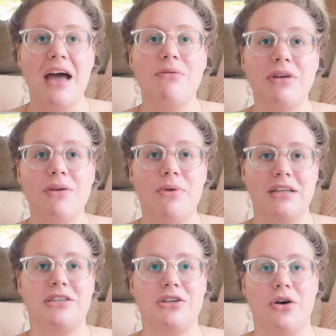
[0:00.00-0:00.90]
I really
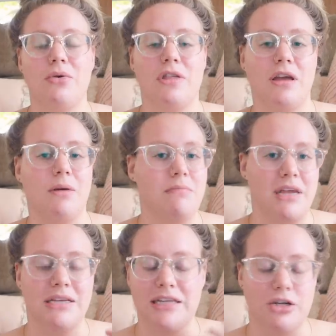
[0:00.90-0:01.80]
wanted to go with like a
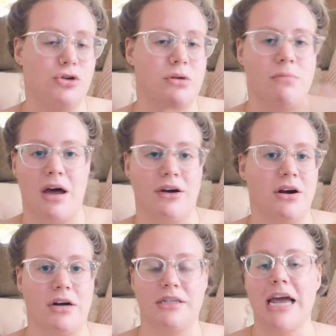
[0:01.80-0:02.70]
mid-century
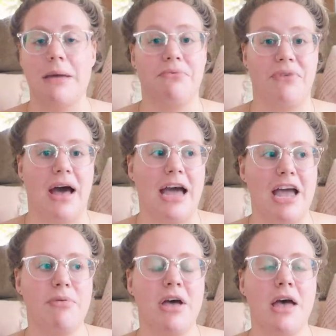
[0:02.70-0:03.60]
modern type
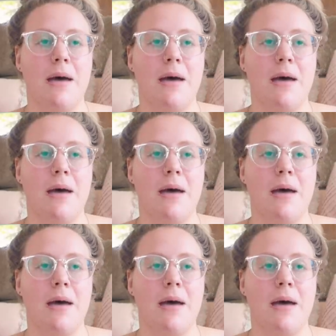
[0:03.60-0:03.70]
vibe,